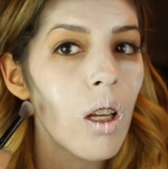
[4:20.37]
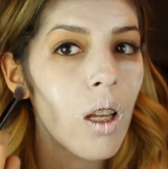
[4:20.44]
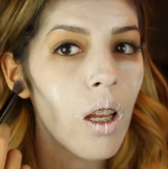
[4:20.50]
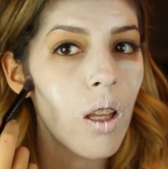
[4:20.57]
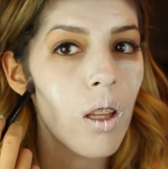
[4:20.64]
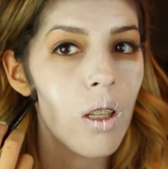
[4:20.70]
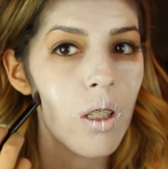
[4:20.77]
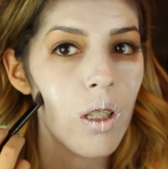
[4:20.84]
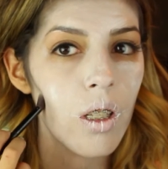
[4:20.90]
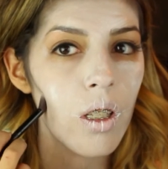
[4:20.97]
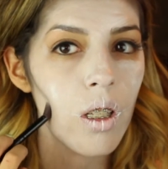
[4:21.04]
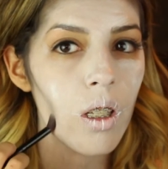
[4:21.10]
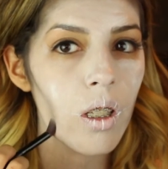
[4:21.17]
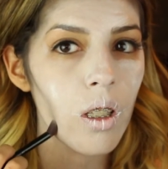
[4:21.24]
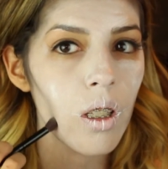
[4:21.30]
Now this
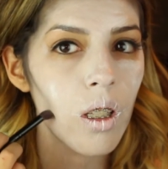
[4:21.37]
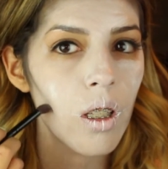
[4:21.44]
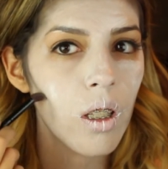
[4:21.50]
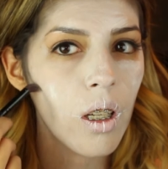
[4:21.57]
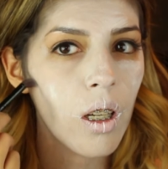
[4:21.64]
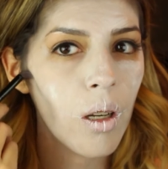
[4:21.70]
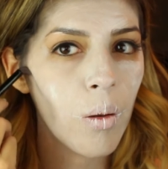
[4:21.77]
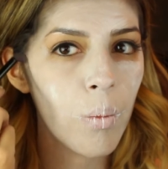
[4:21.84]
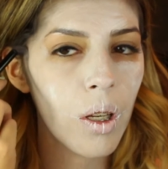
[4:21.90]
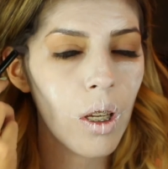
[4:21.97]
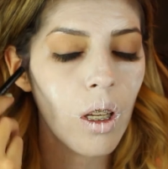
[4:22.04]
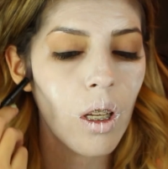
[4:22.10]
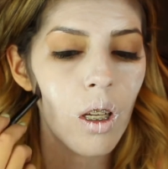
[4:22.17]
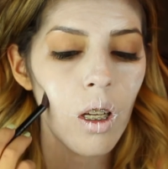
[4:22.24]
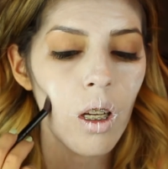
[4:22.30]
is gonna
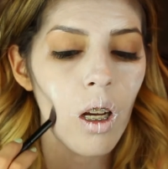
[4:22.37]
be